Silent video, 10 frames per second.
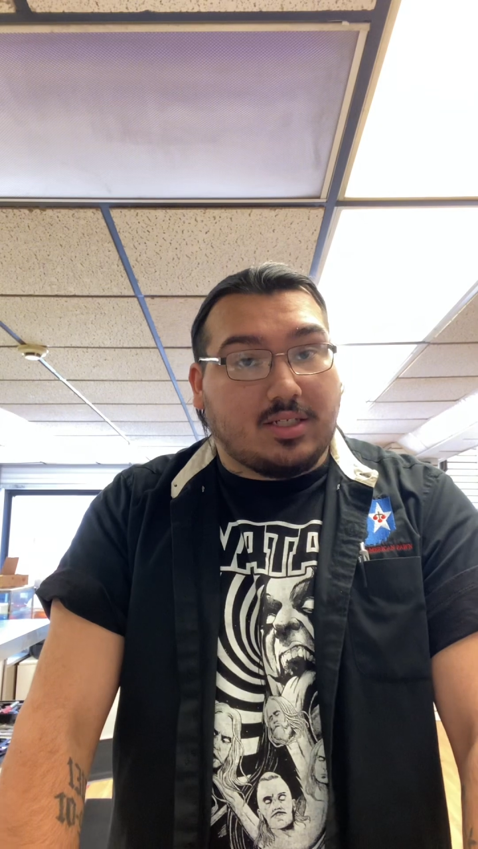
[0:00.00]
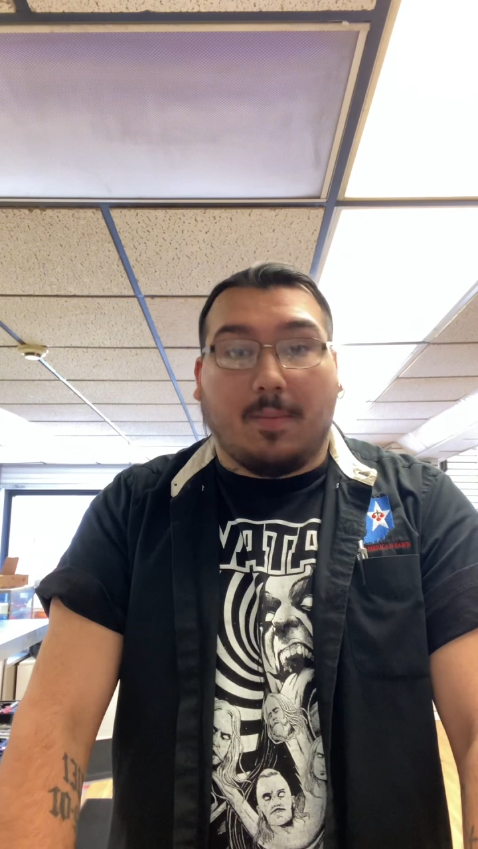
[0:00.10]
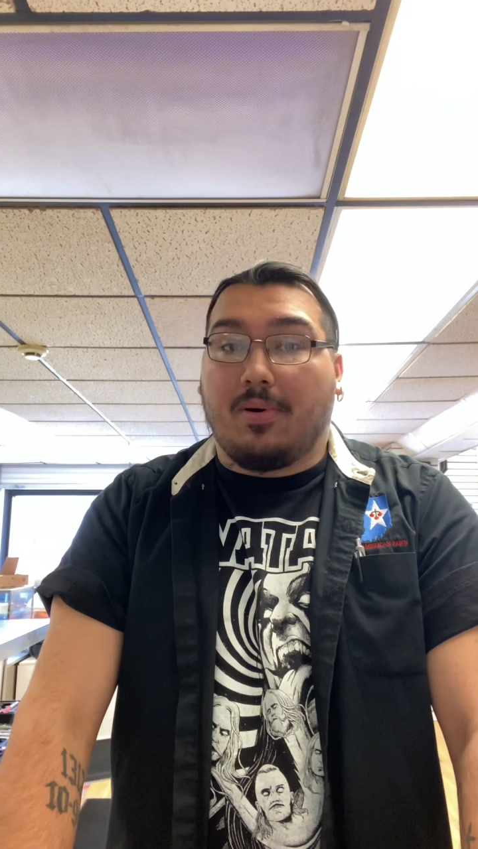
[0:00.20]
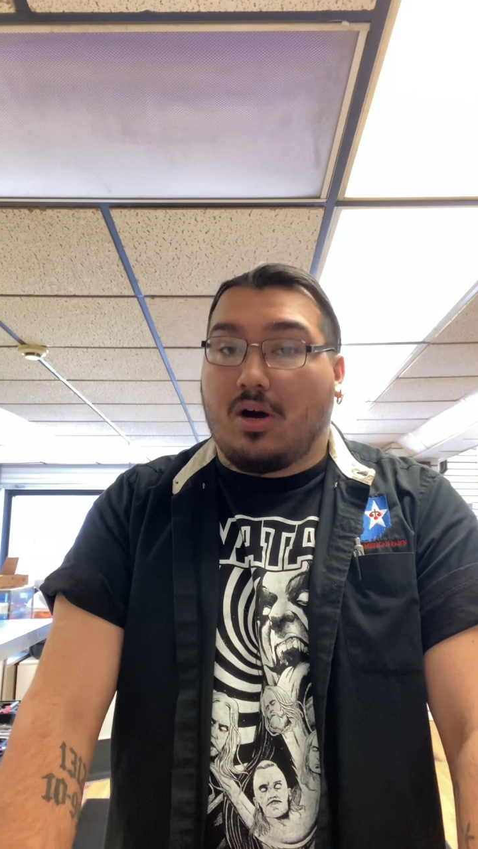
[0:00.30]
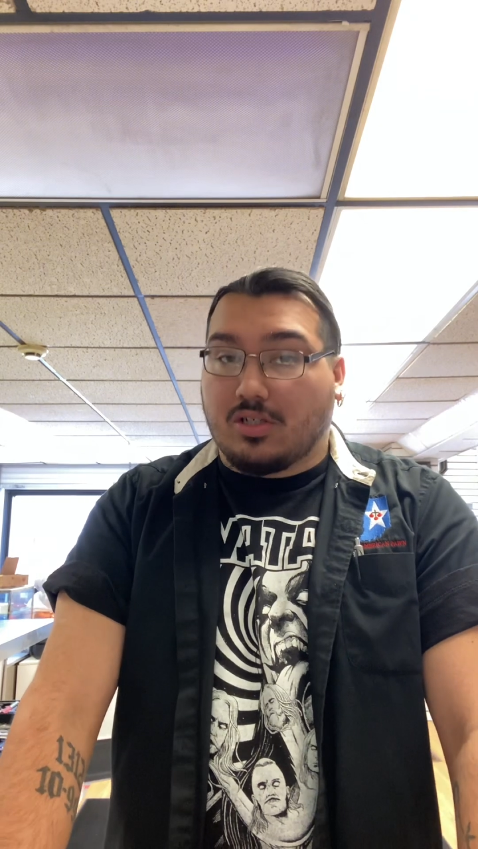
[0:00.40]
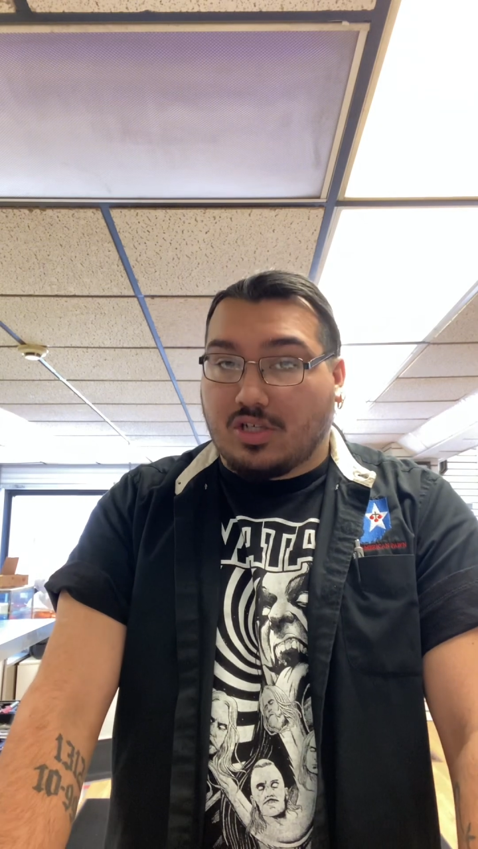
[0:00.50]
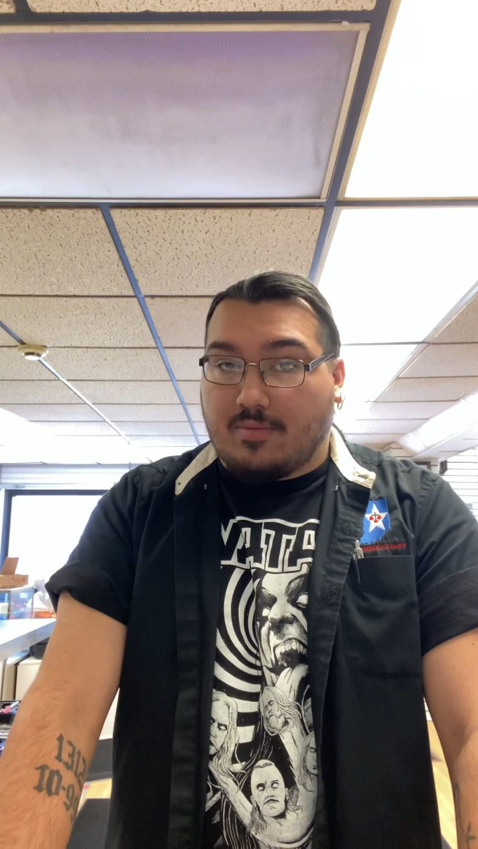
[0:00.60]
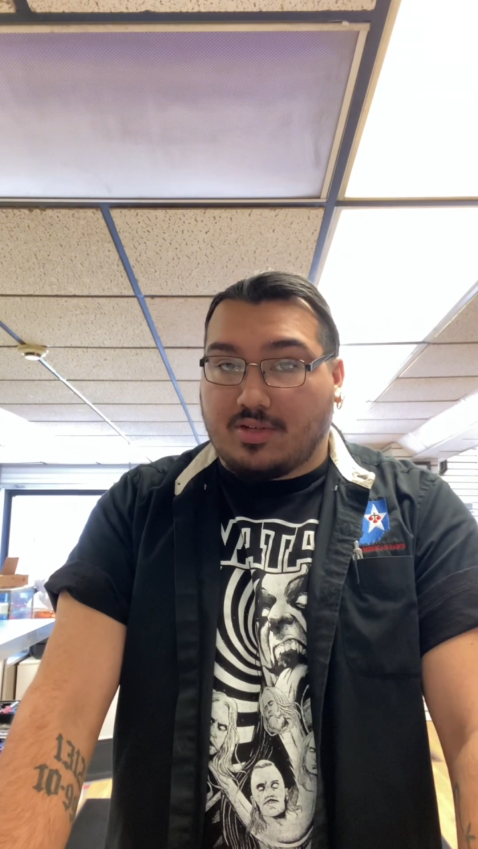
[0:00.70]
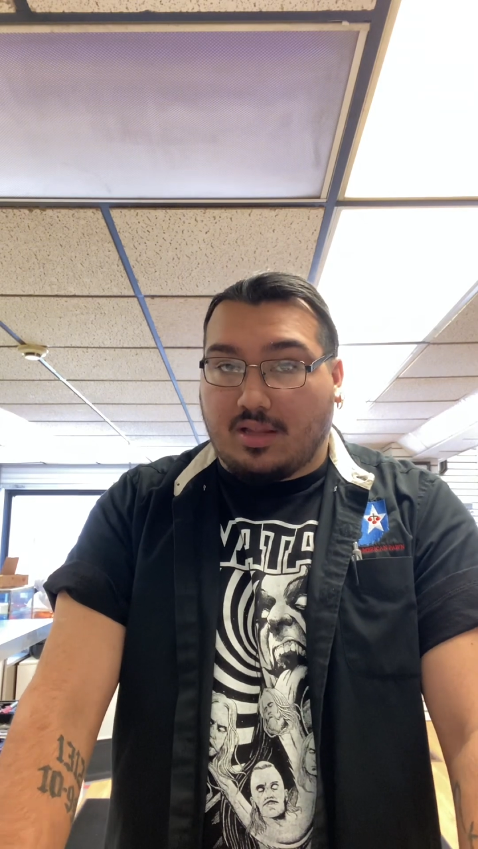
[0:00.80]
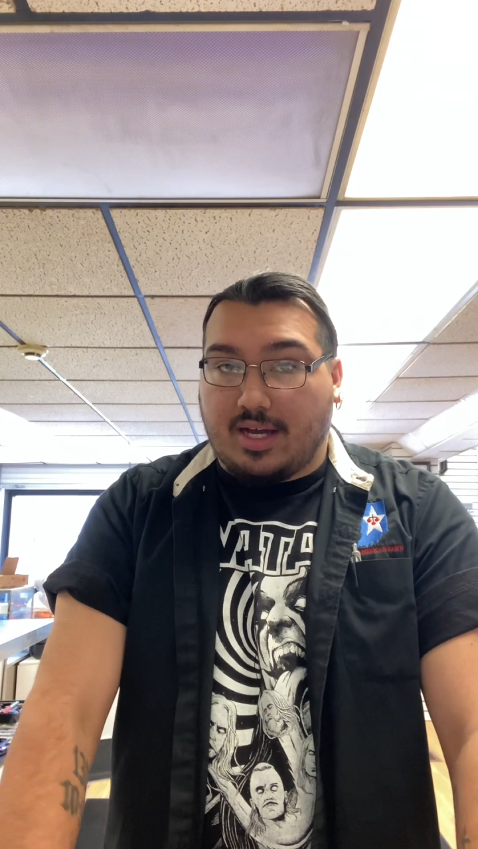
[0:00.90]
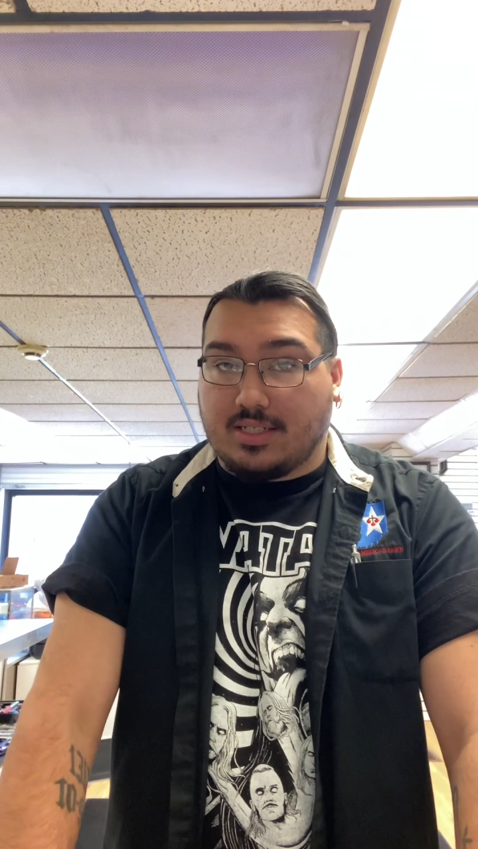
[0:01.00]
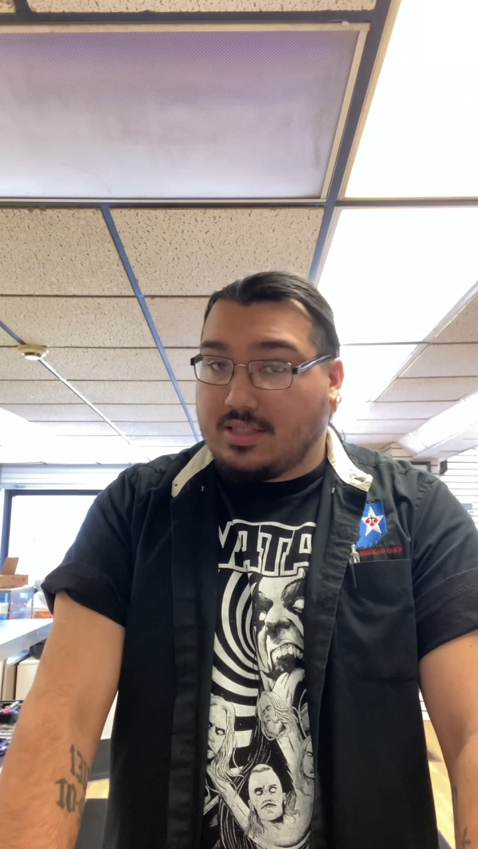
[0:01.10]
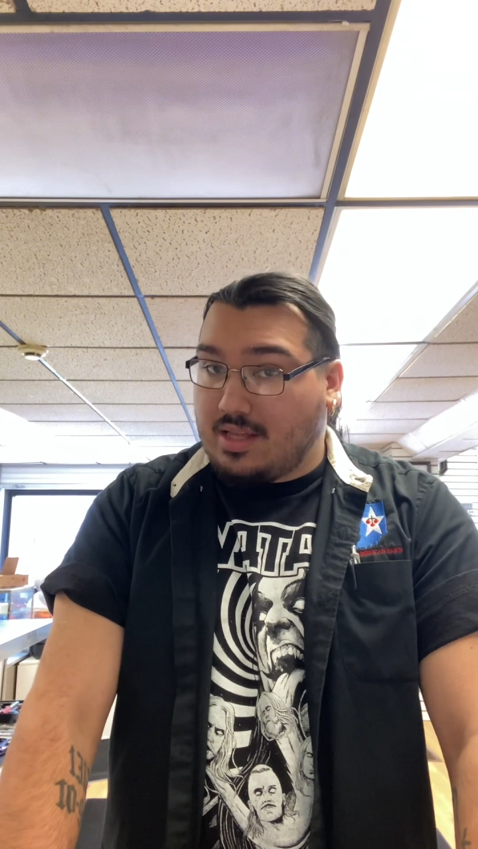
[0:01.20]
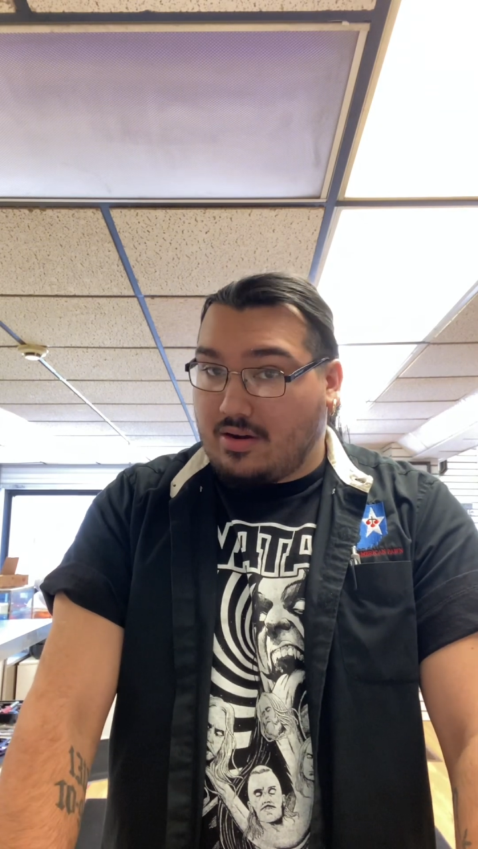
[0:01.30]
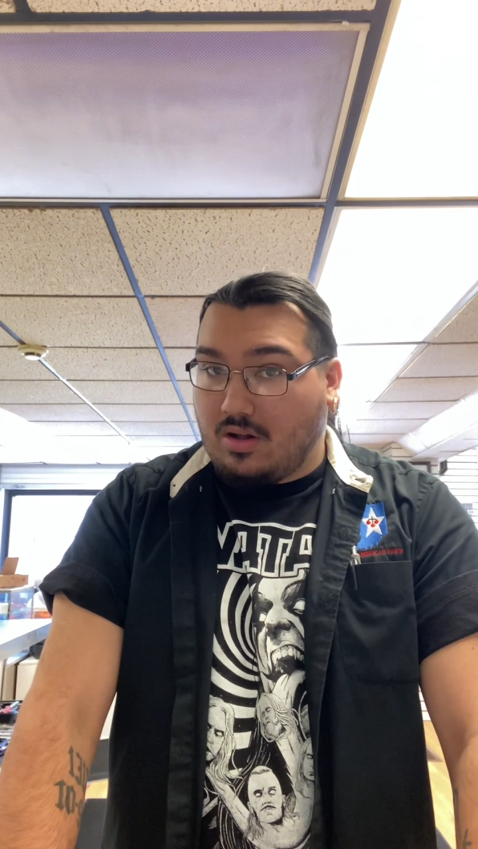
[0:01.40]
Some pawn shops are
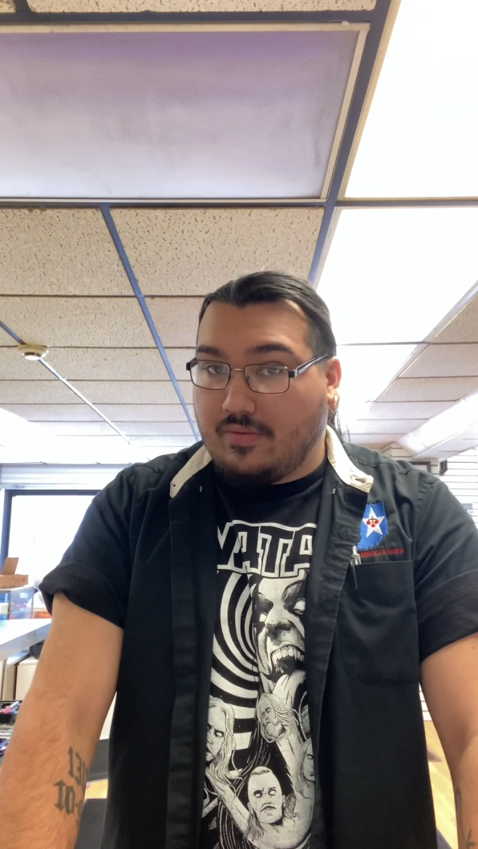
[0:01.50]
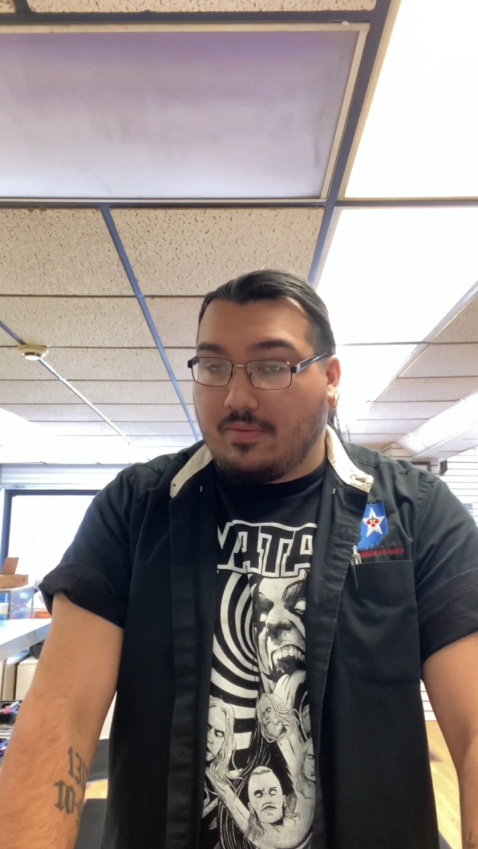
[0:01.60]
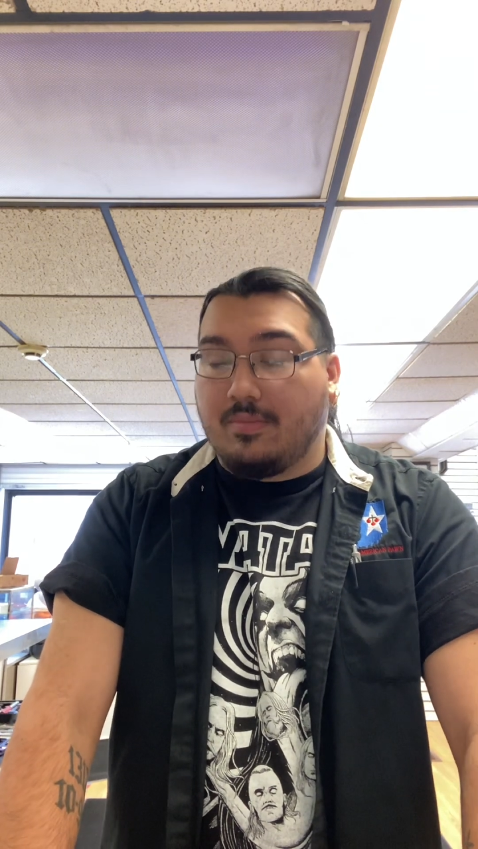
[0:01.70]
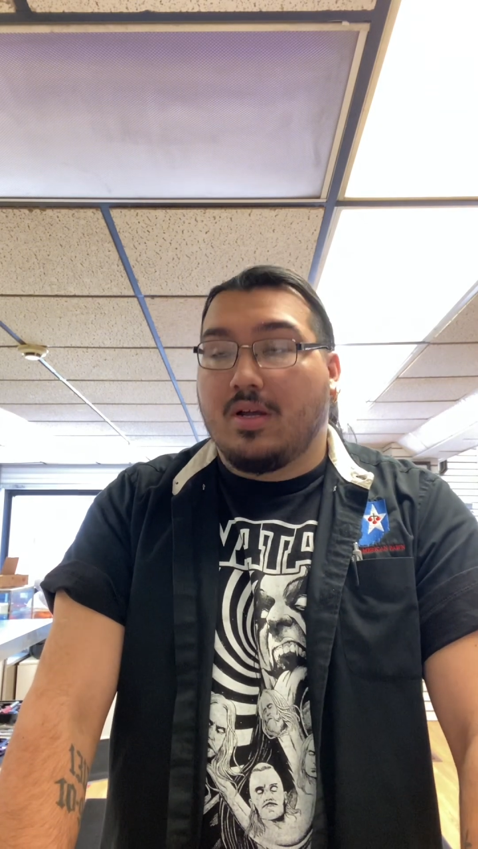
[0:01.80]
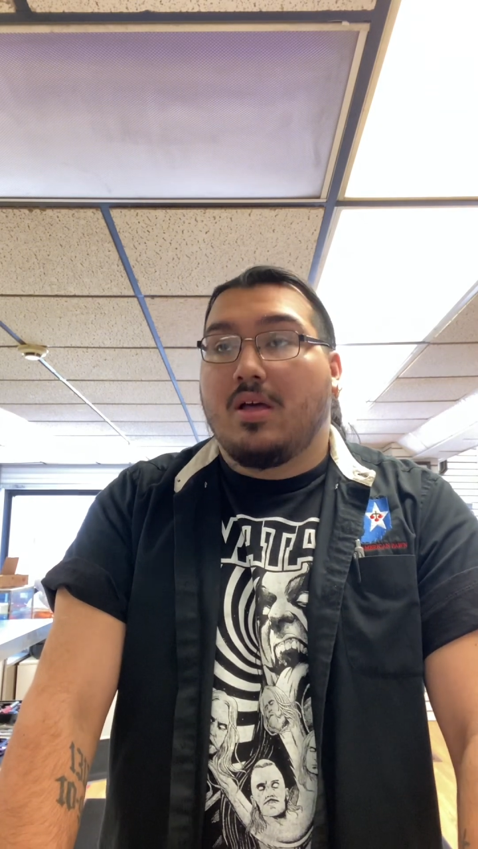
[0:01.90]
licensed, not all of them.